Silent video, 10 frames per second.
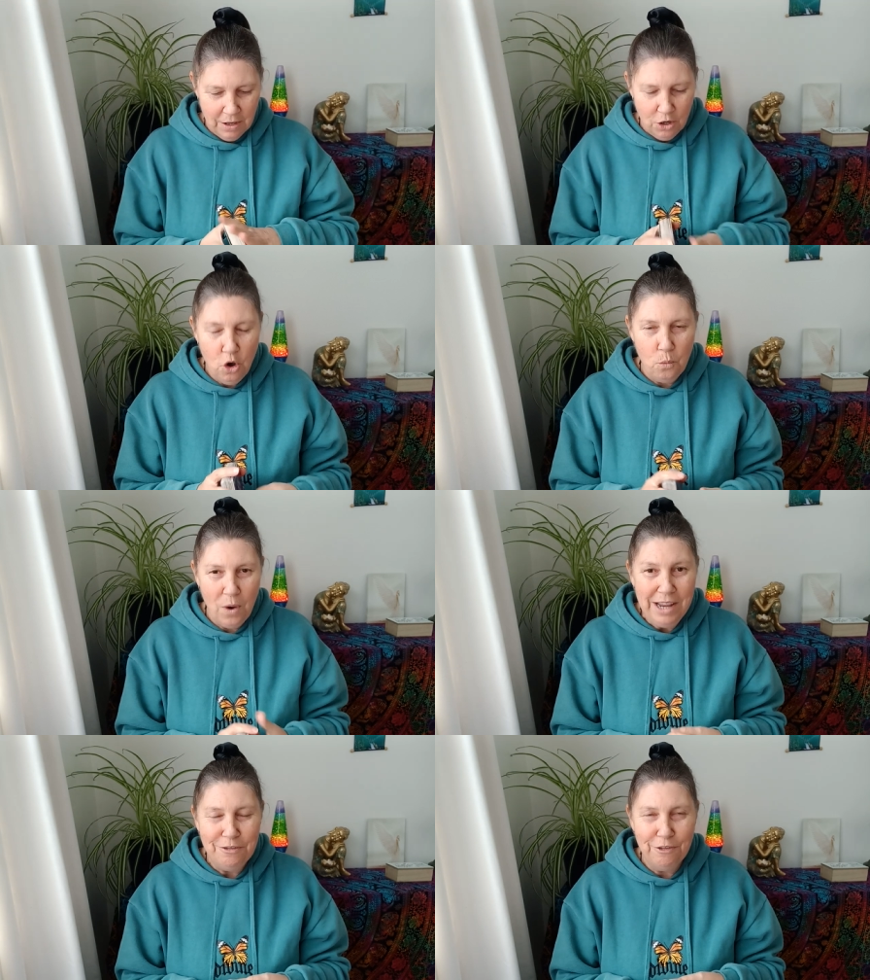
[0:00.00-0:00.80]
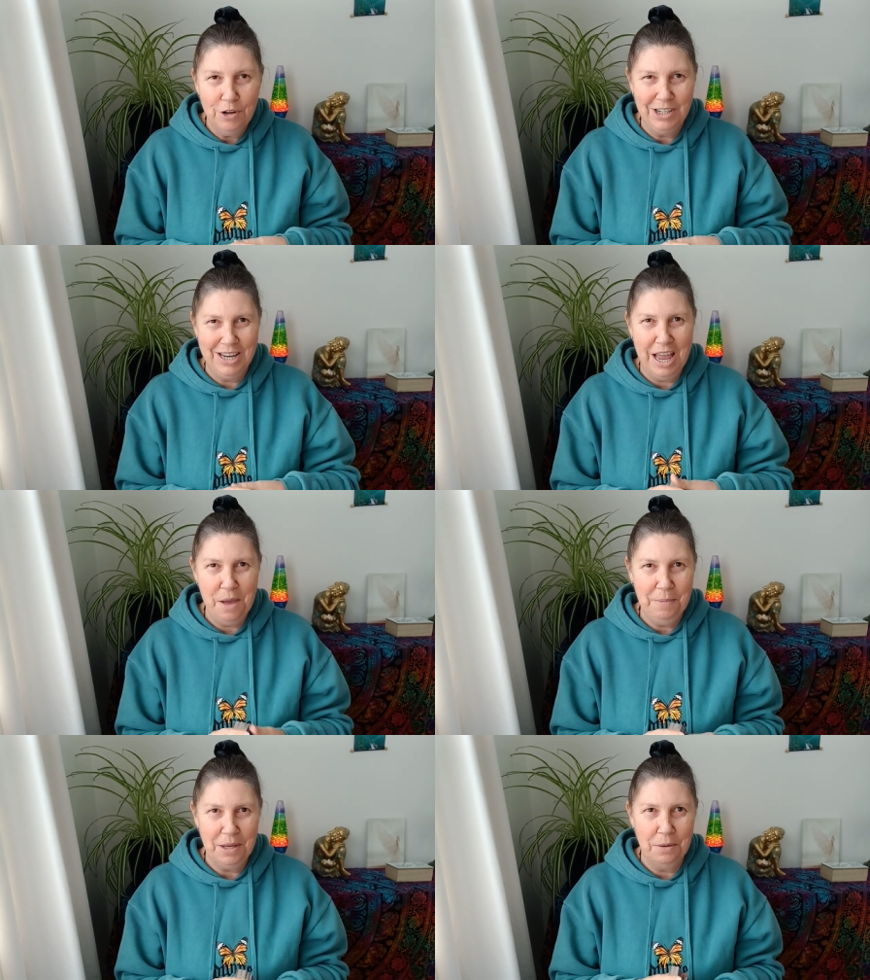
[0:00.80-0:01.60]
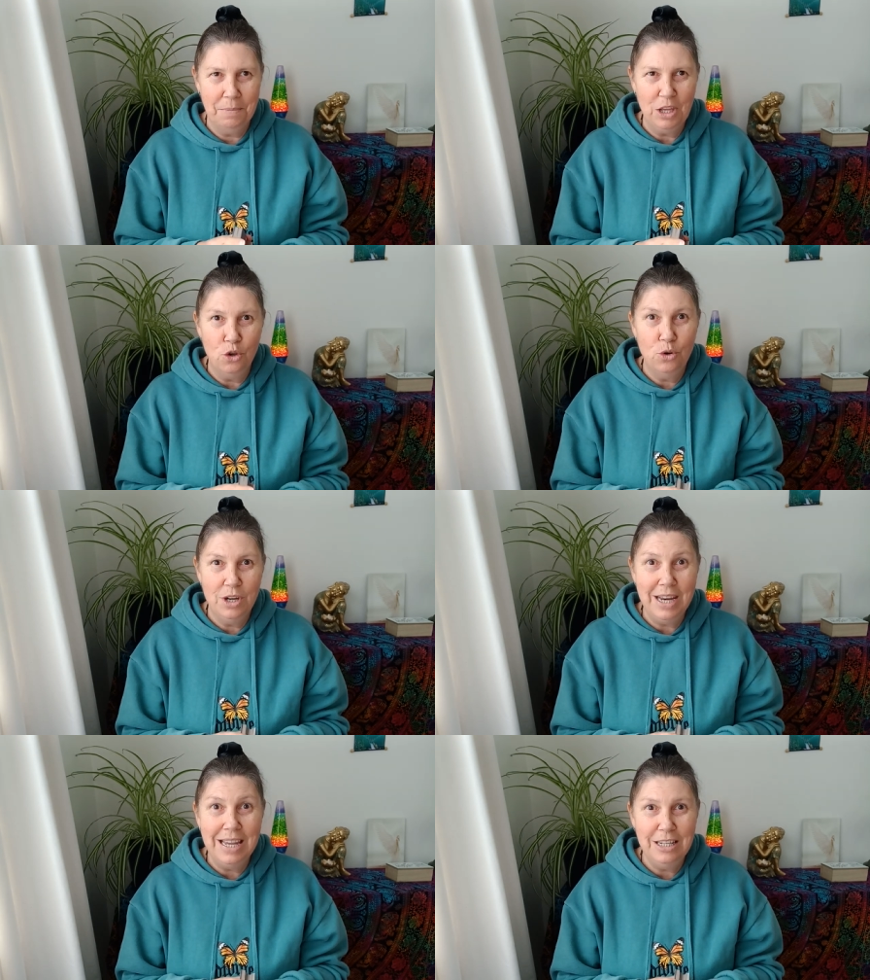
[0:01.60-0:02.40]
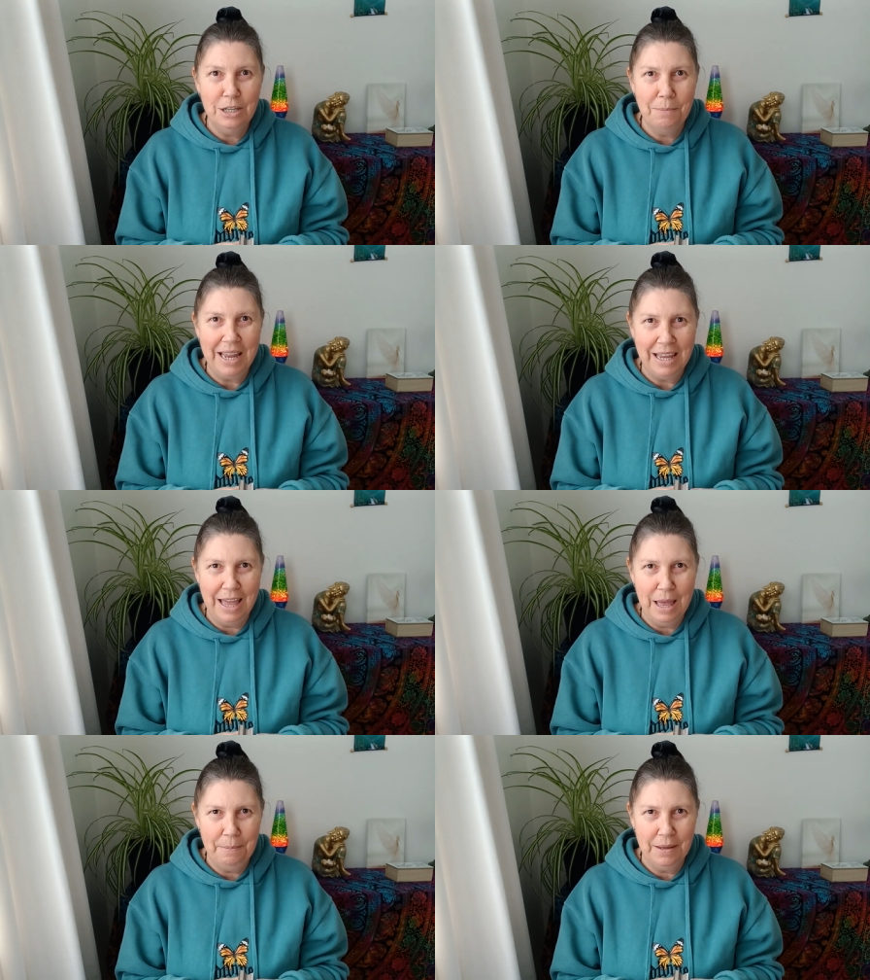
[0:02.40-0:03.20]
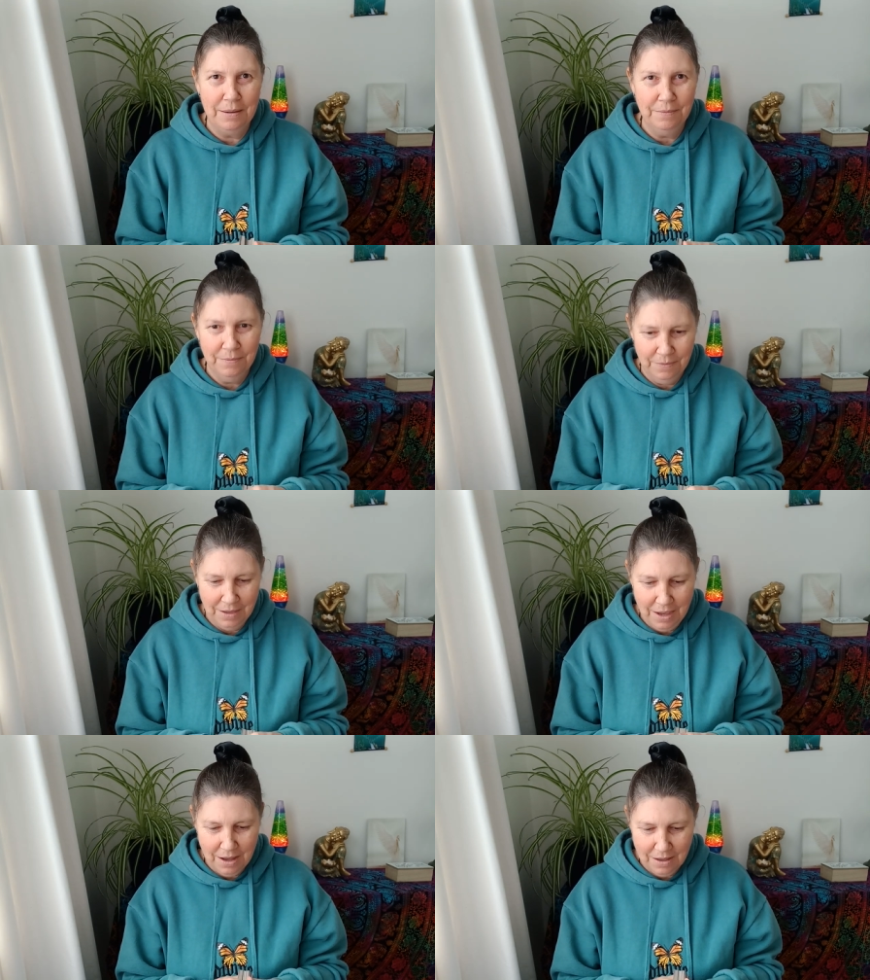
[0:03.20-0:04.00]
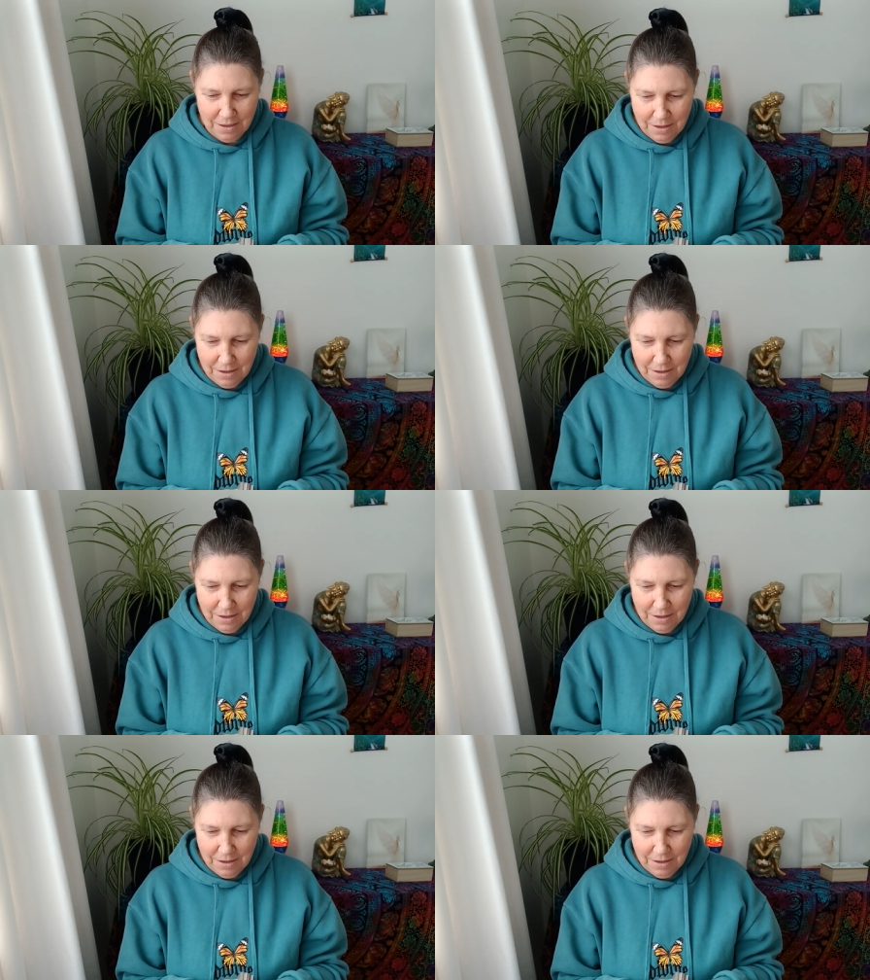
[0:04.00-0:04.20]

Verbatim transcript: Not wait for it to happen, but you need to make it happen. Yeah.